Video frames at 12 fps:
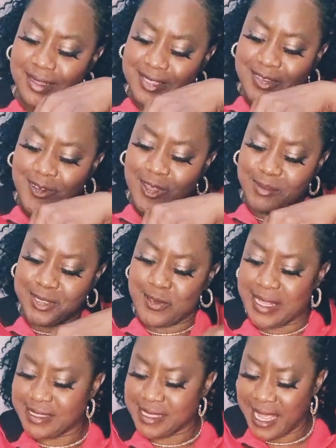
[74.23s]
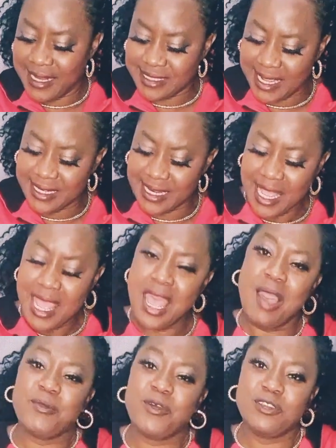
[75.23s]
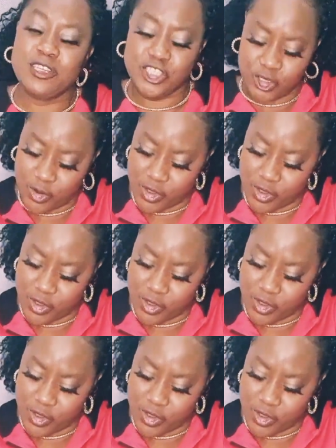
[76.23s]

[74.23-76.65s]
So I'm so excited. I'm going to show